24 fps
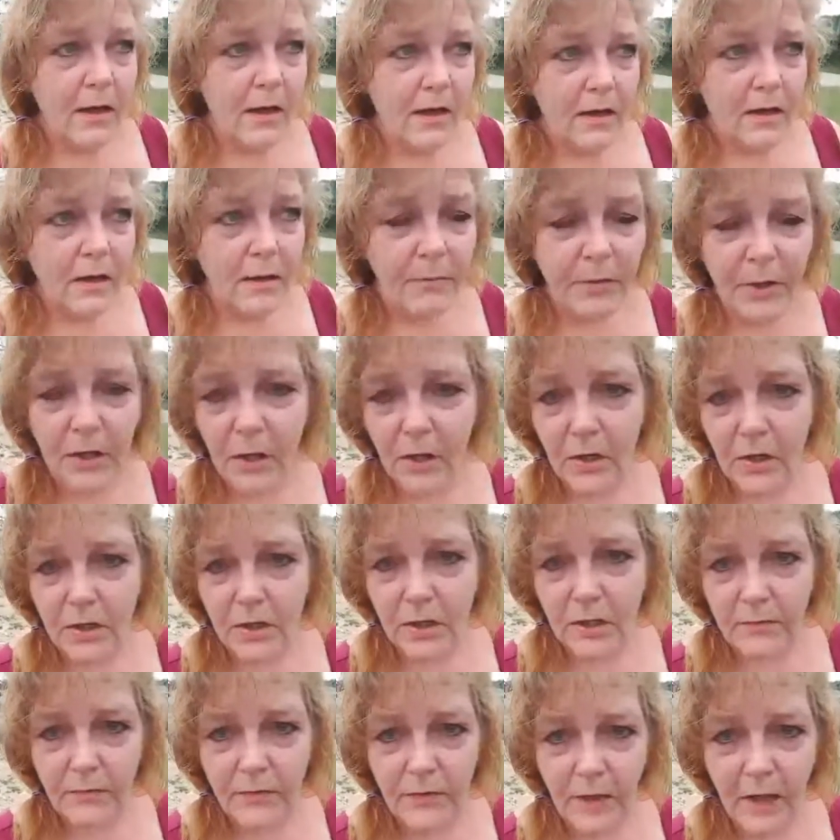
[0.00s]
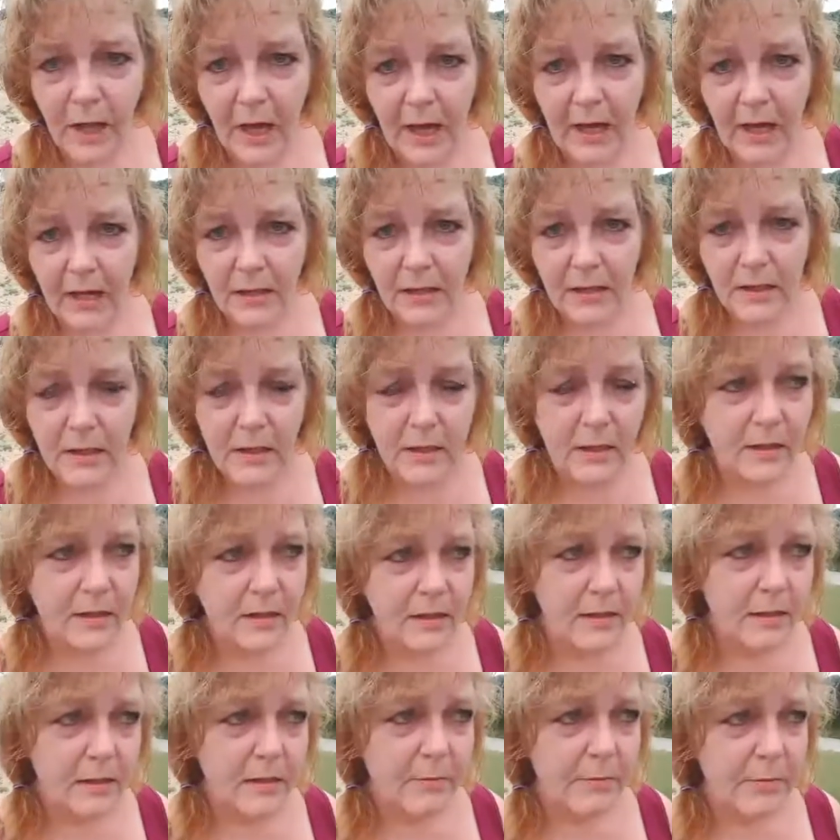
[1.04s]
the pillars of light,
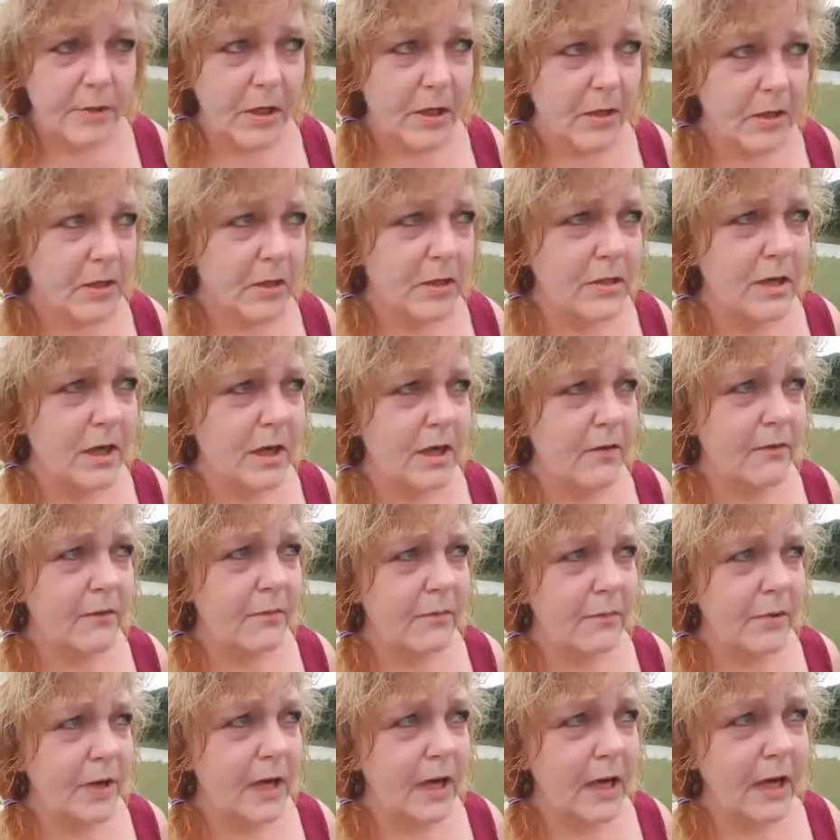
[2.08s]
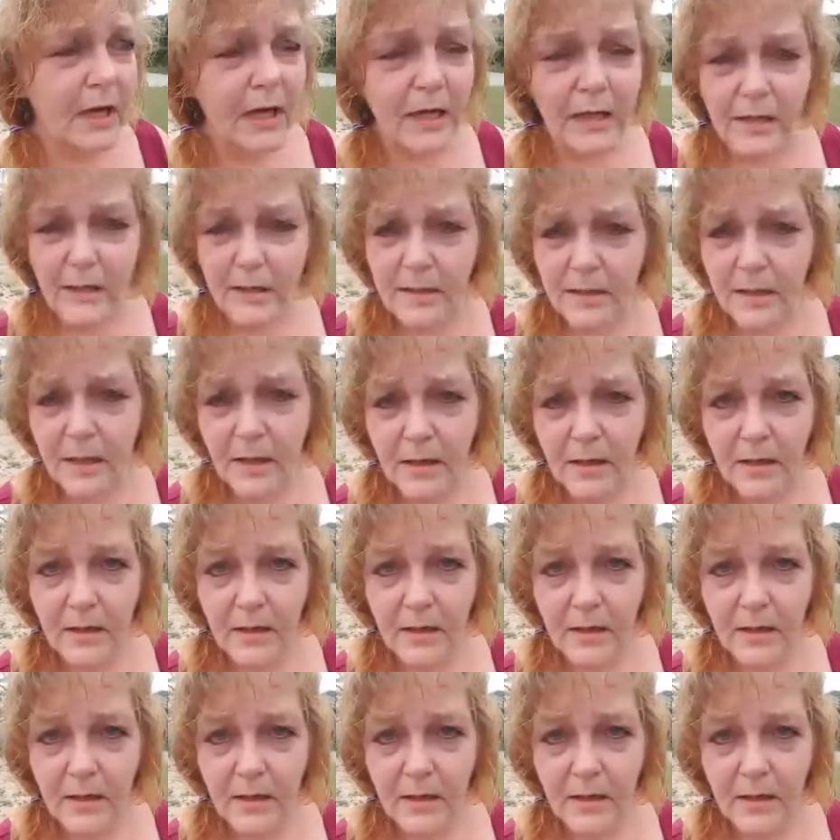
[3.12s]
the pillars of peace